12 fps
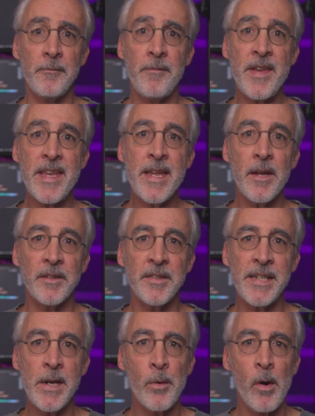
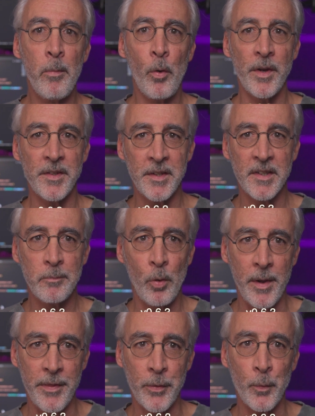
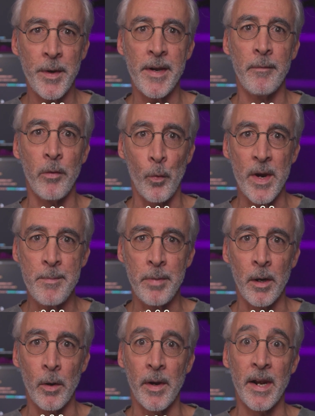V0.6.3 of the repo,